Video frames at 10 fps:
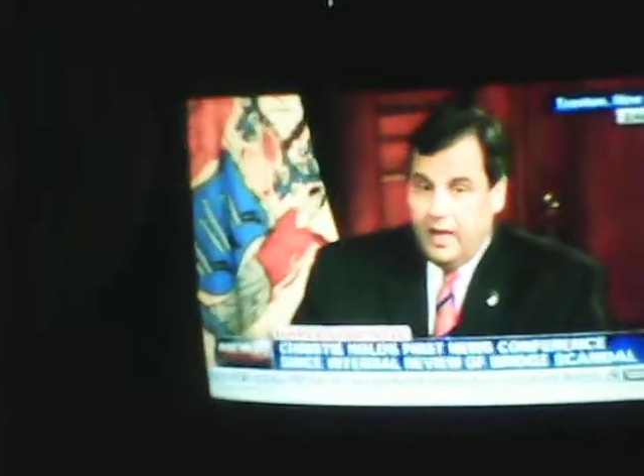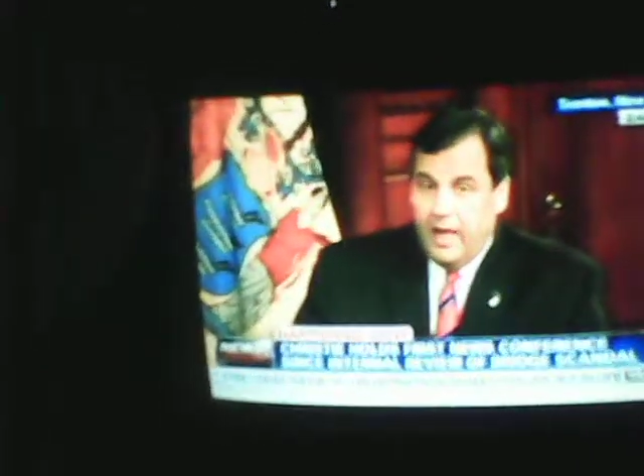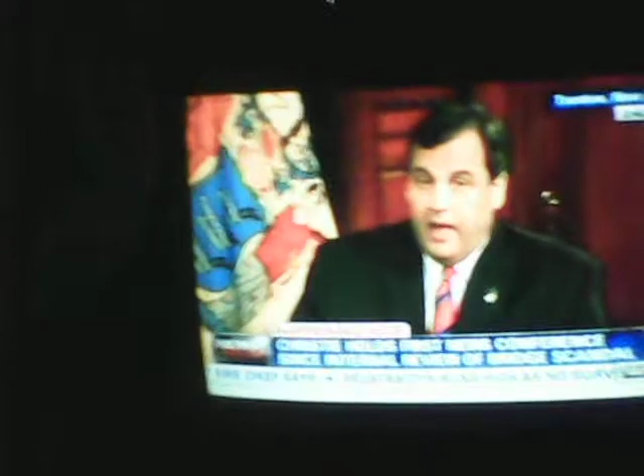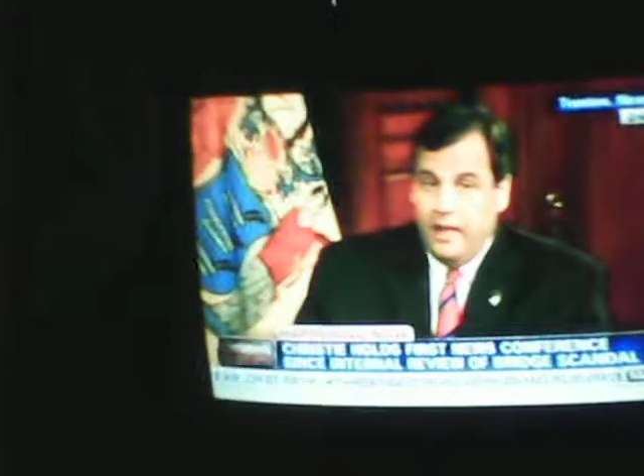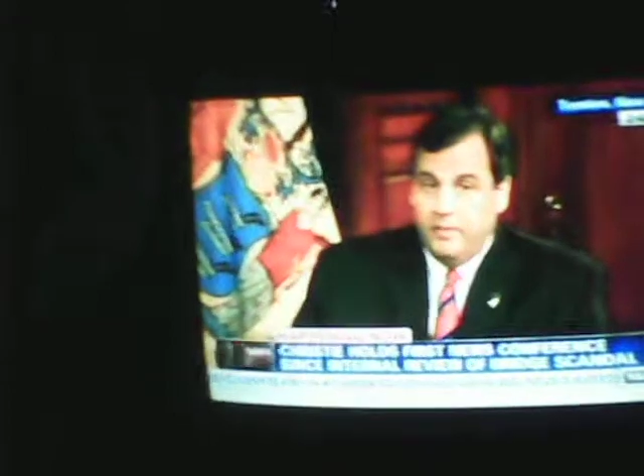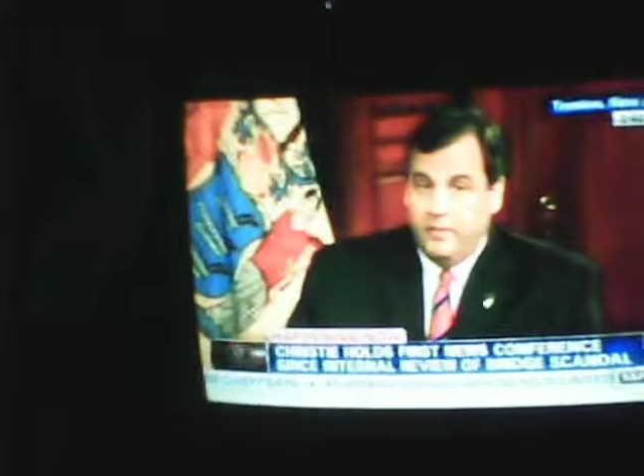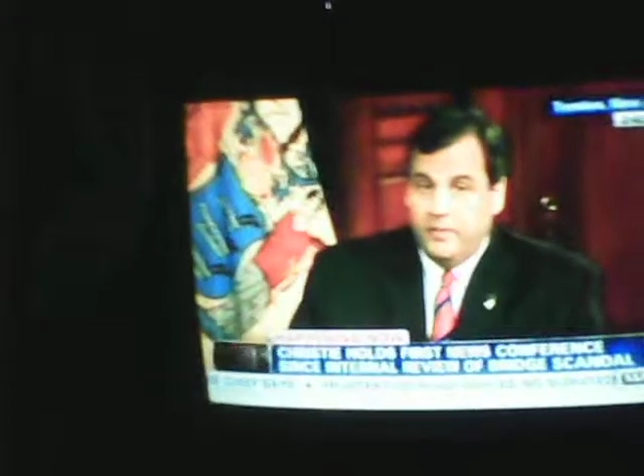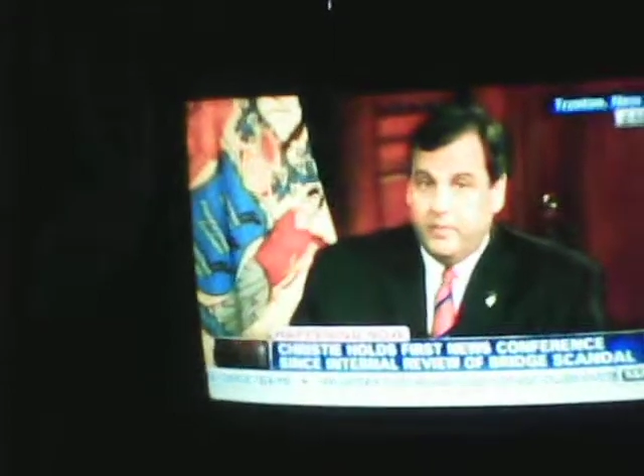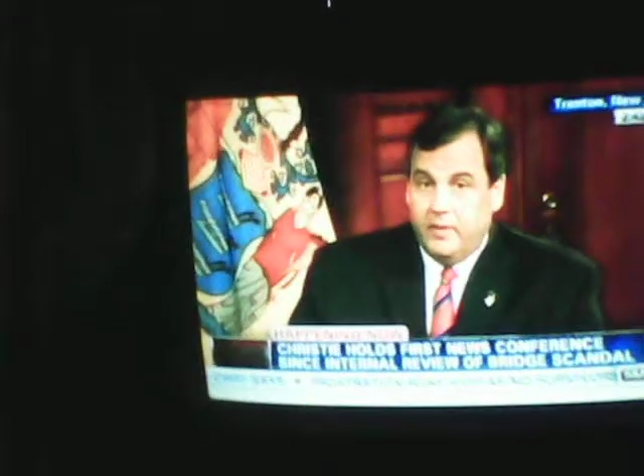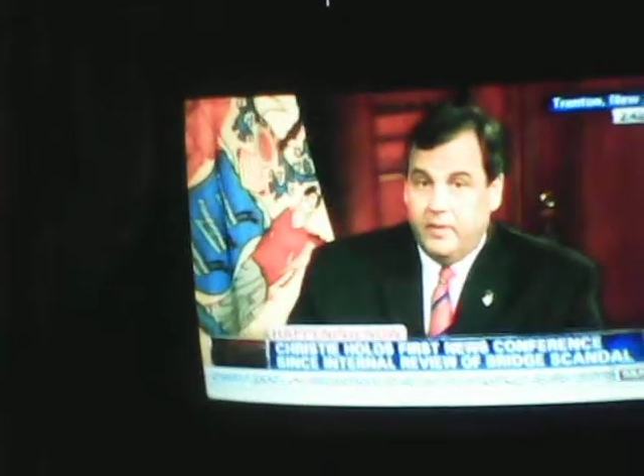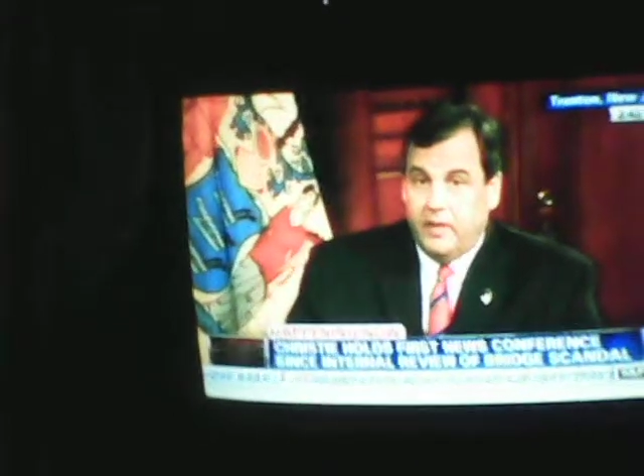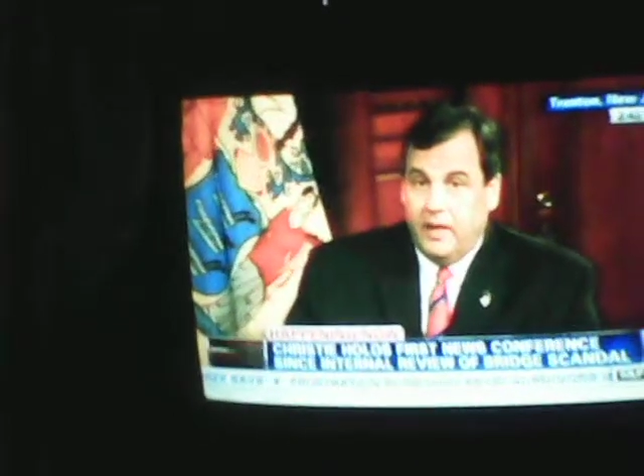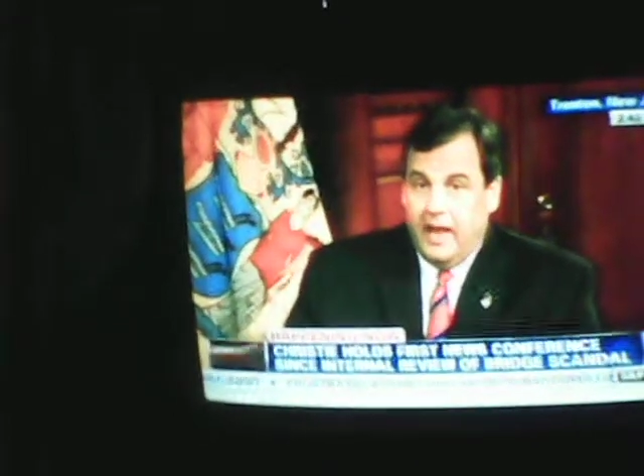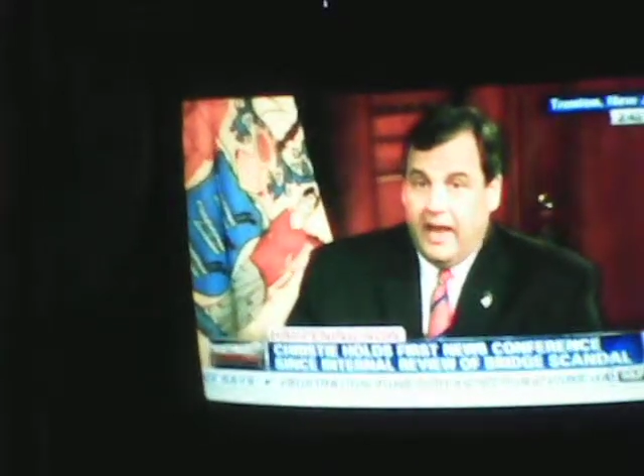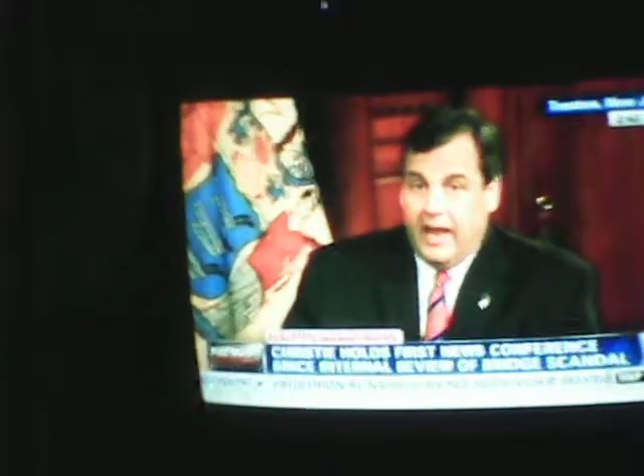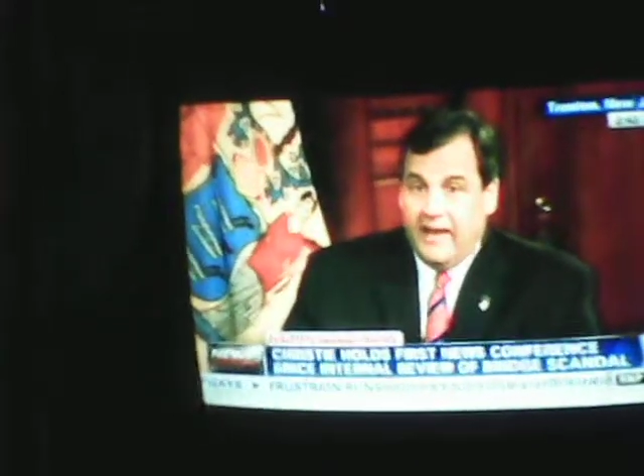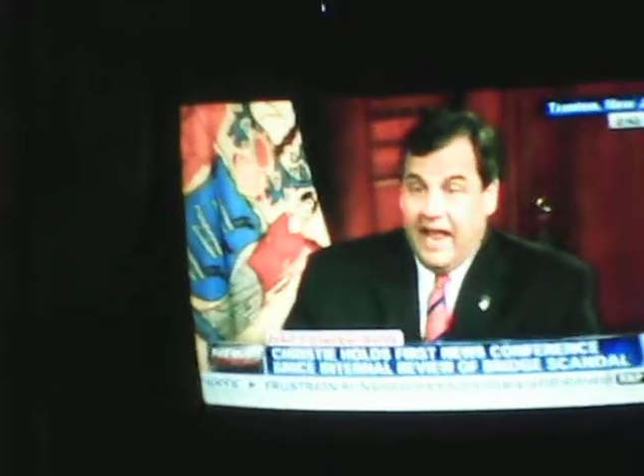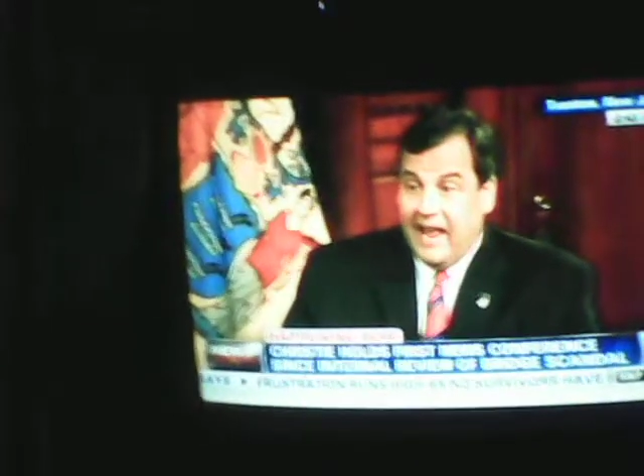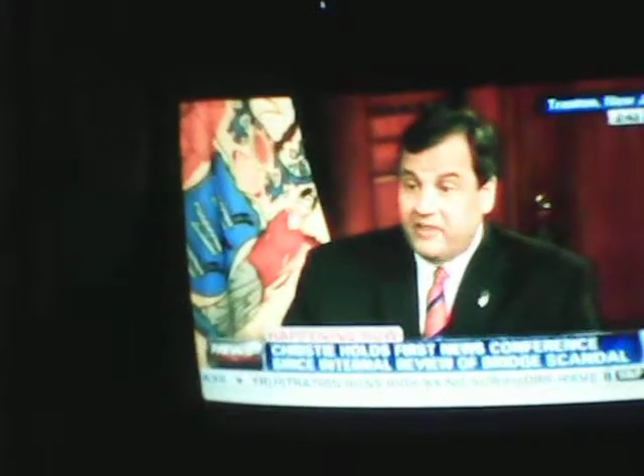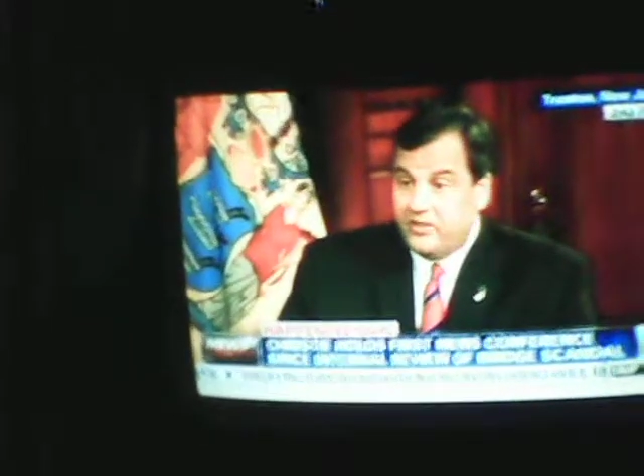Um, and
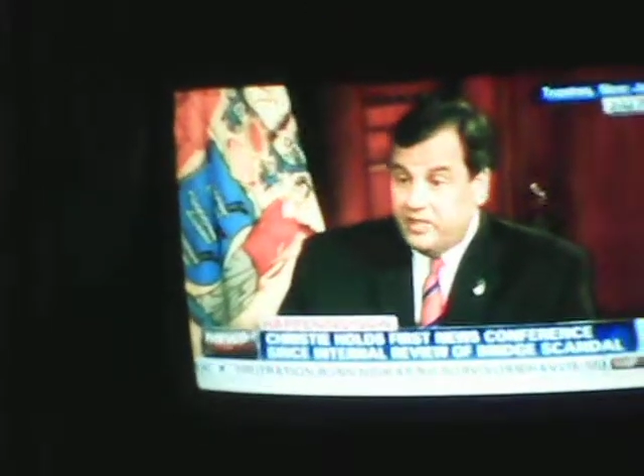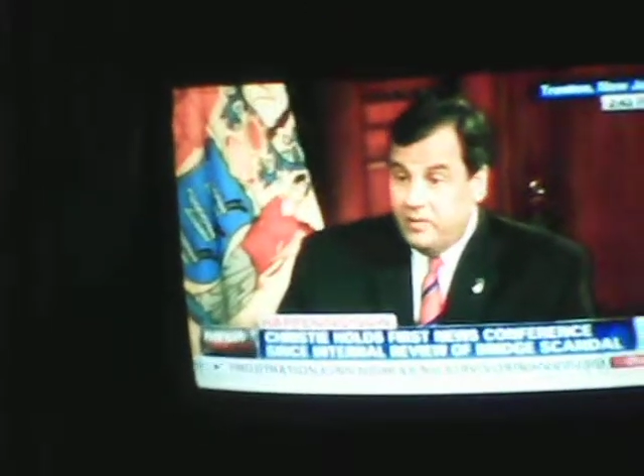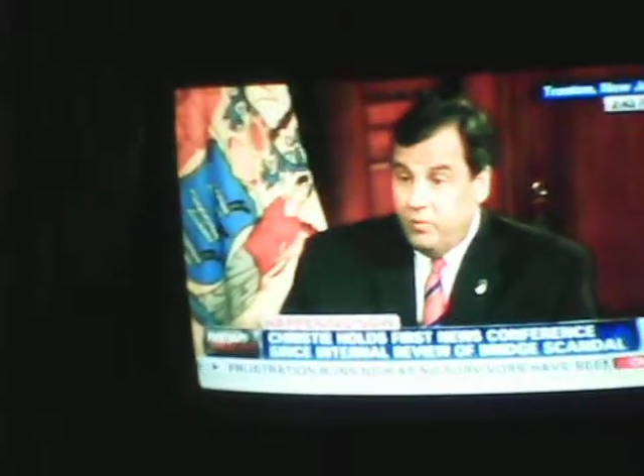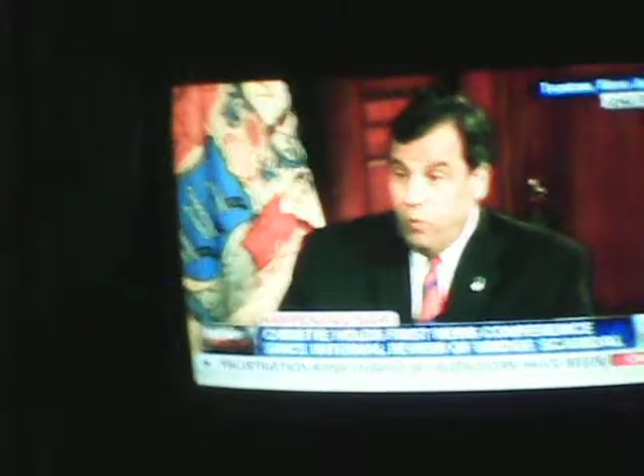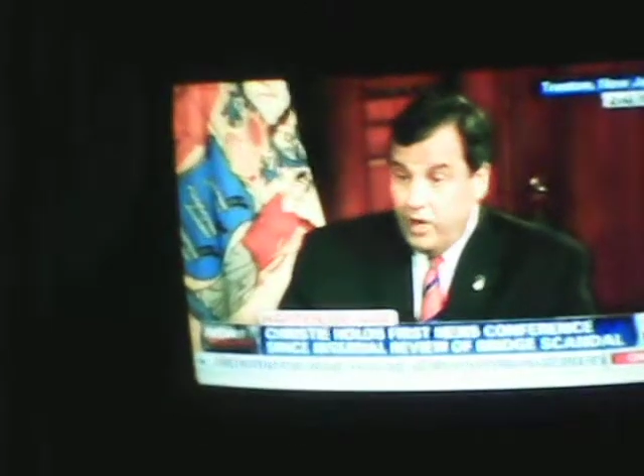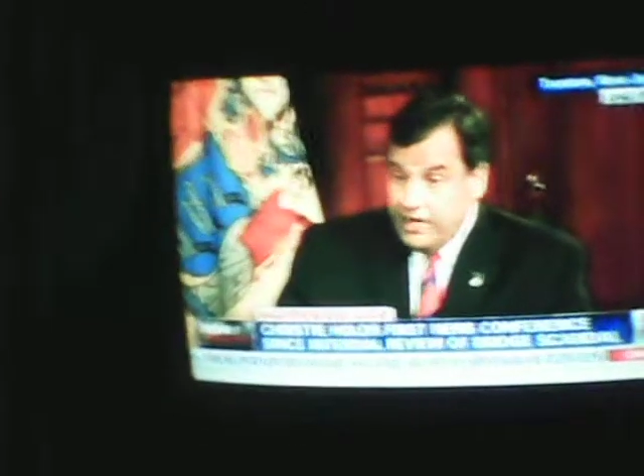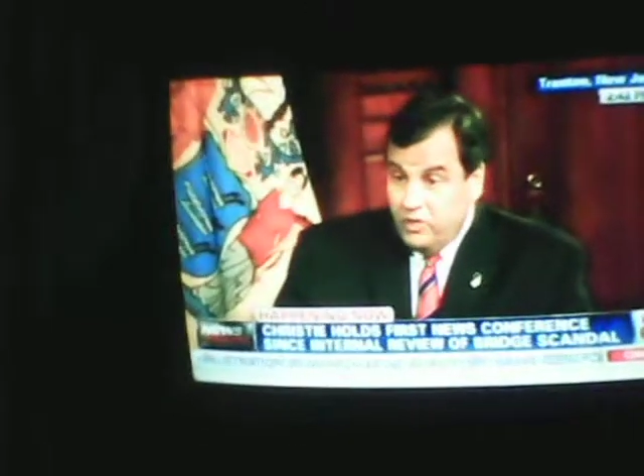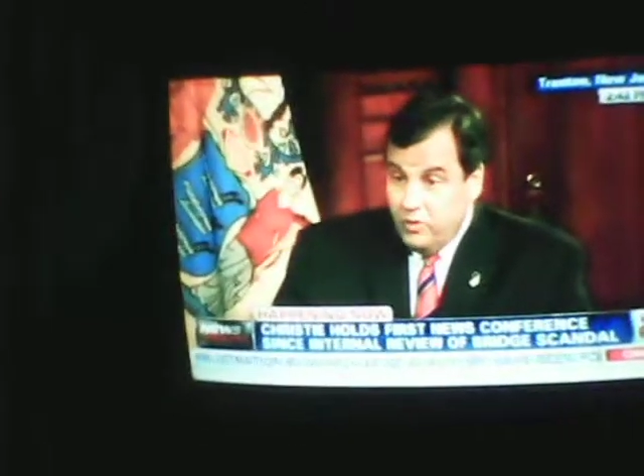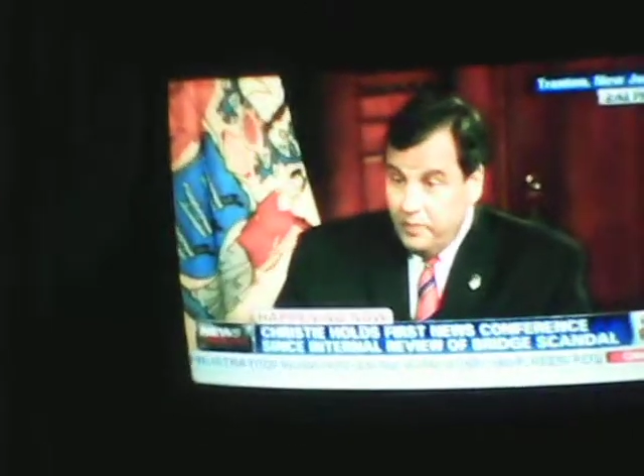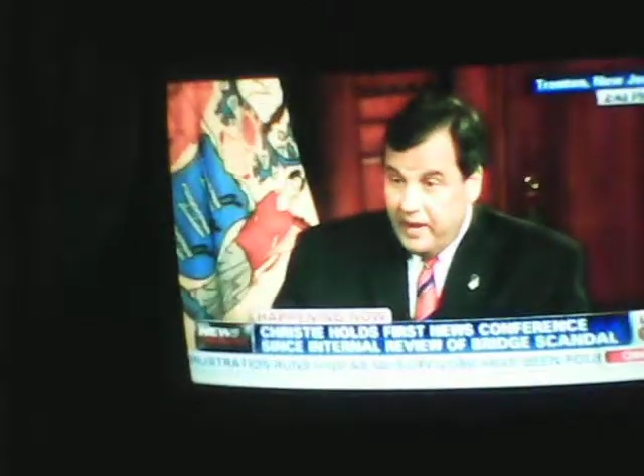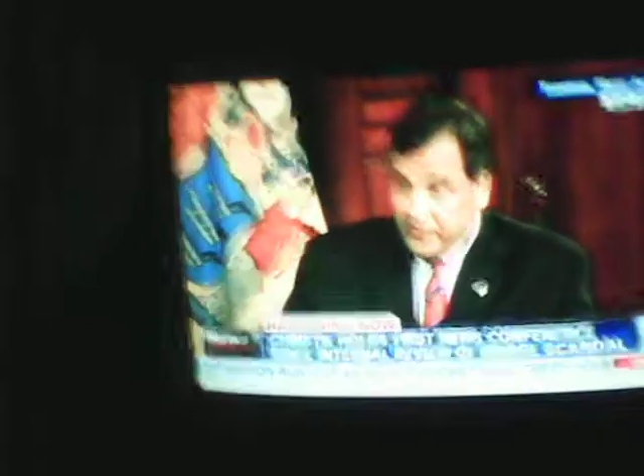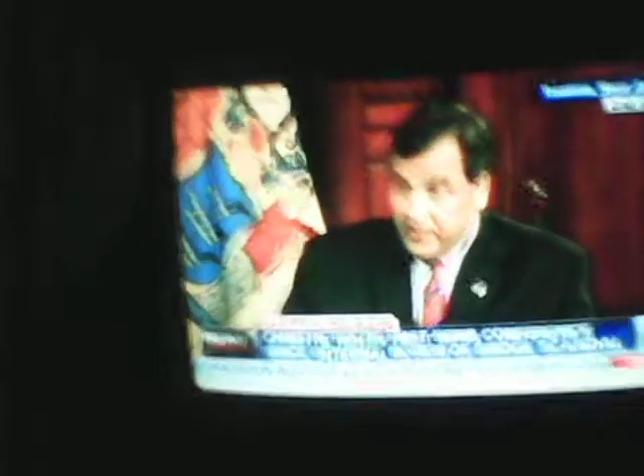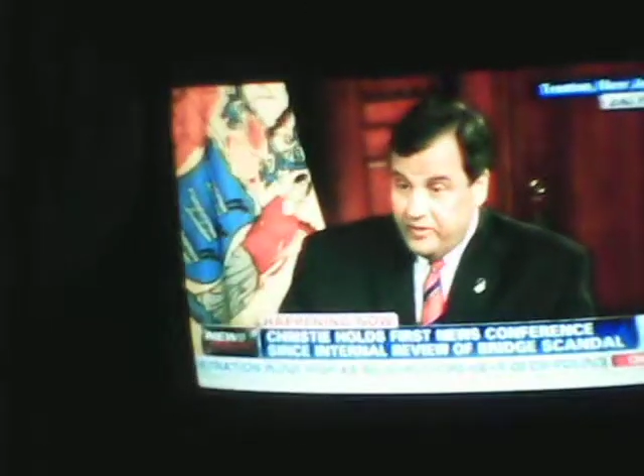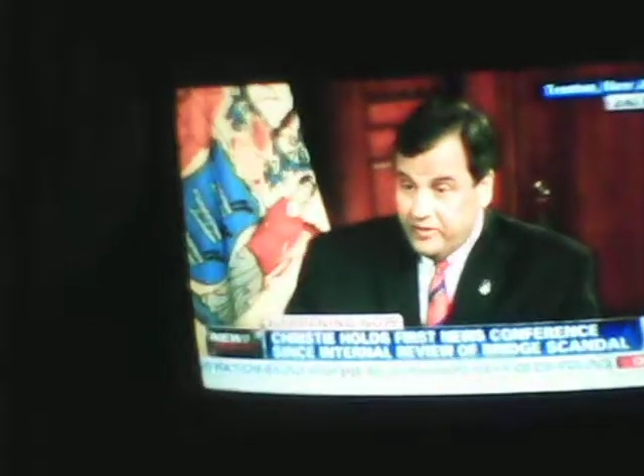asked him what he knew about this,